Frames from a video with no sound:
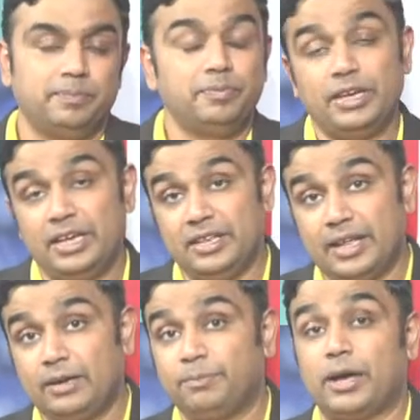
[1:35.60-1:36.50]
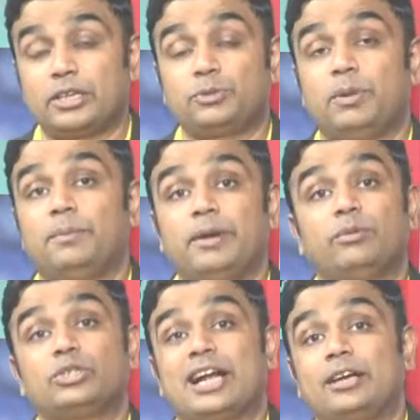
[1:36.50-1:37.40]
In that, Paras Mhambrey
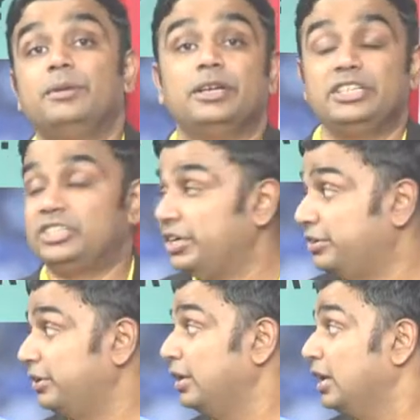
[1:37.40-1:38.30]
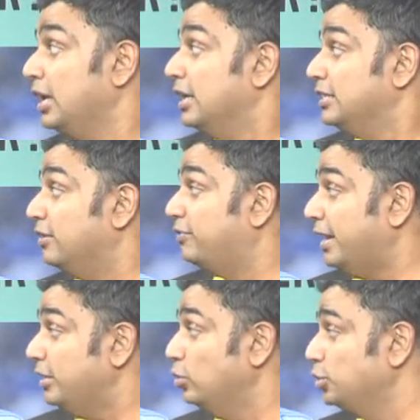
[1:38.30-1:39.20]
was adamant. He stated, the
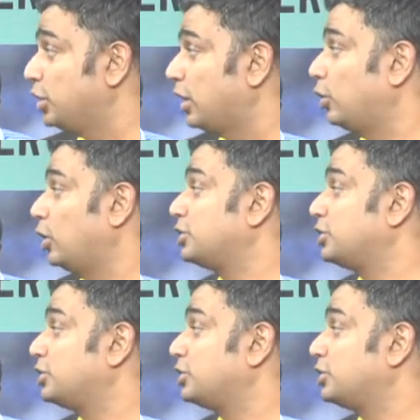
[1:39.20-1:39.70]
venues are not